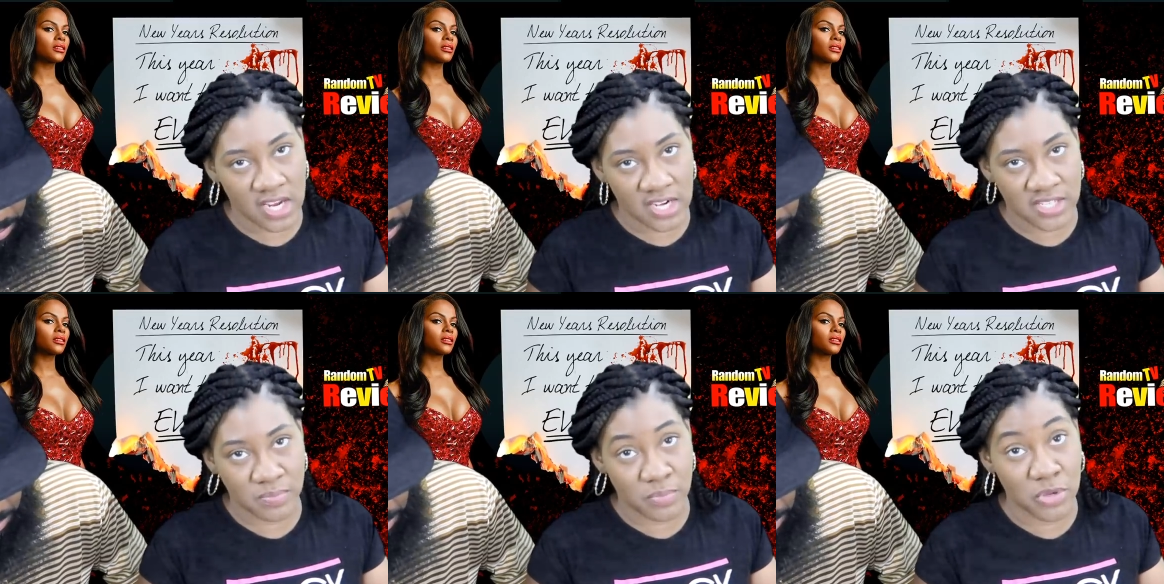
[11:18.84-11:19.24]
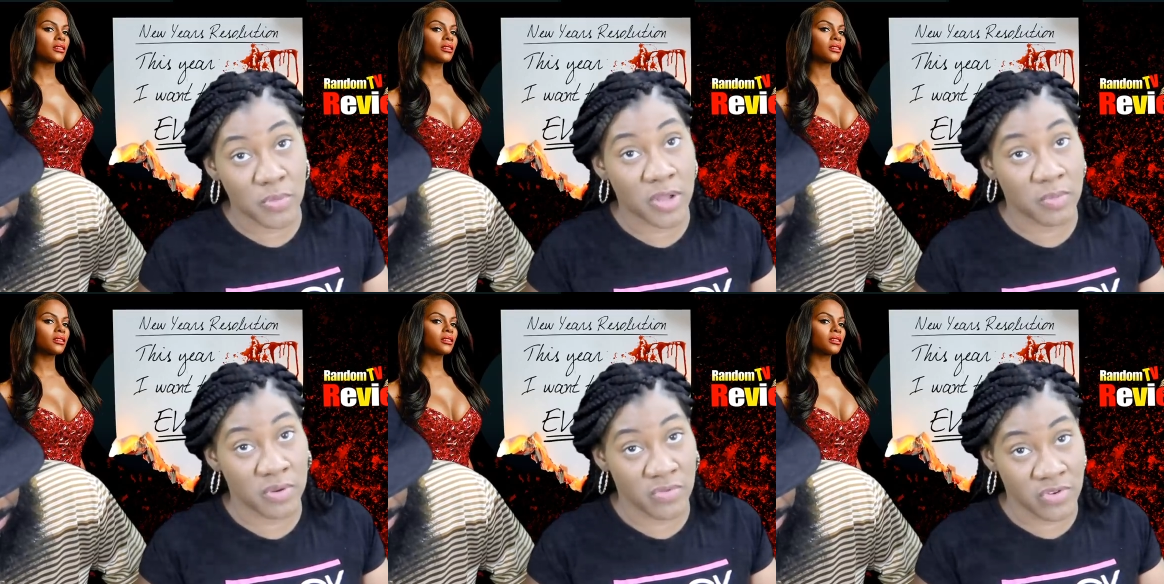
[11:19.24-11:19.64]
Speaker 1: Candace,
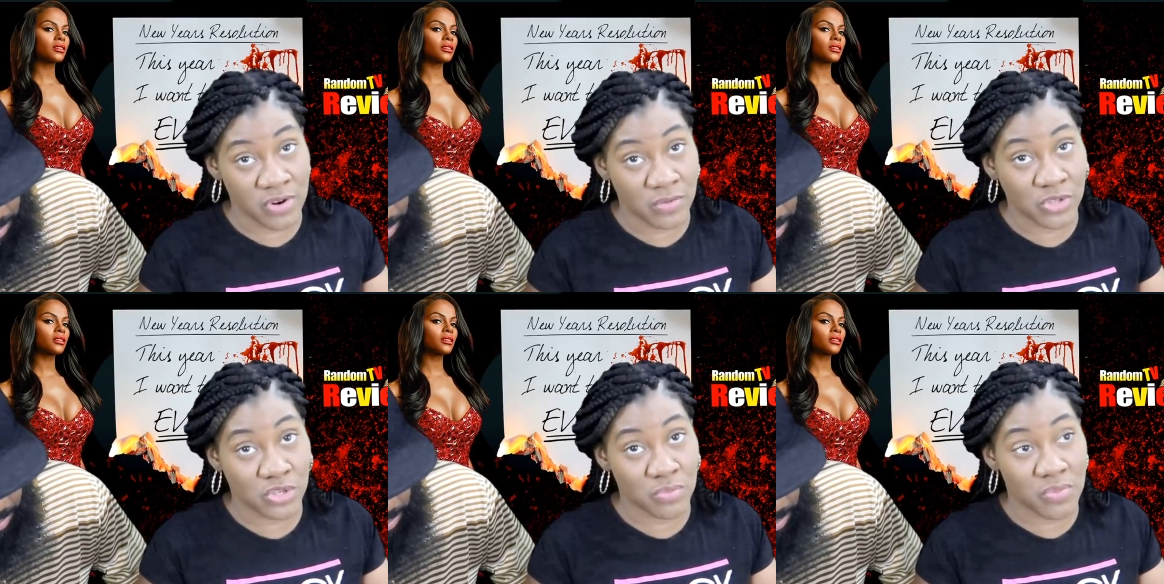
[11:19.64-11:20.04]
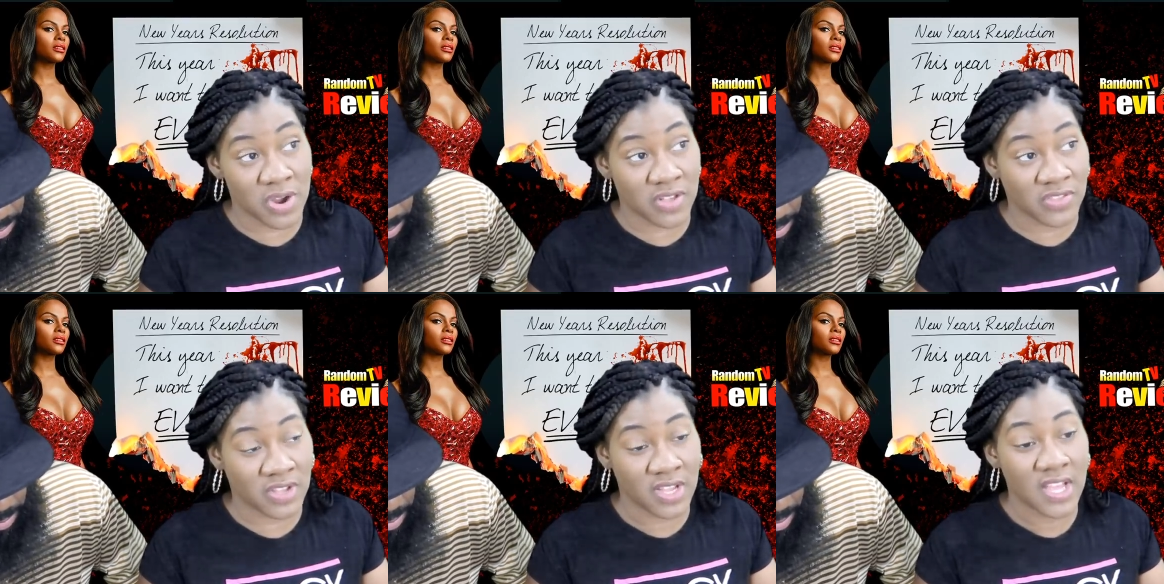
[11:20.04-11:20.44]
you better be real with
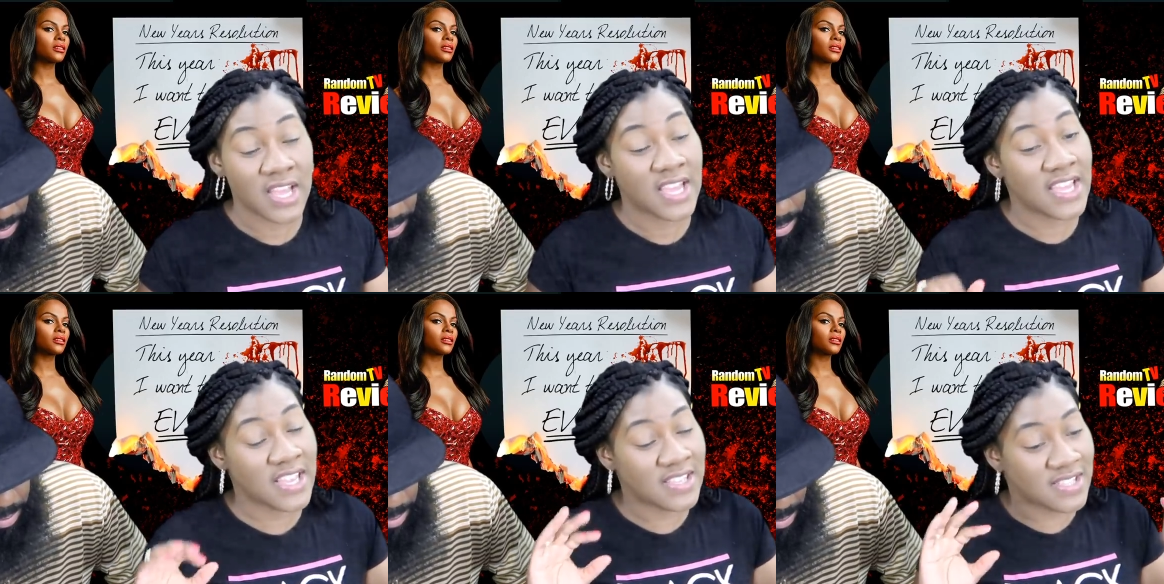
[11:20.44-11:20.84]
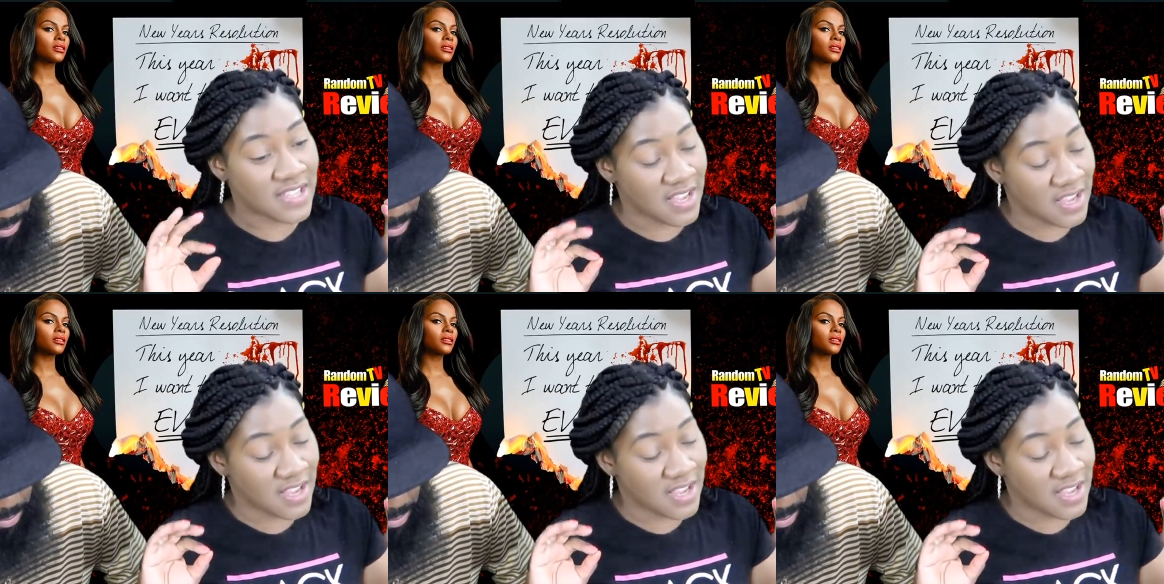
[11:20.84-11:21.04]
your brother. He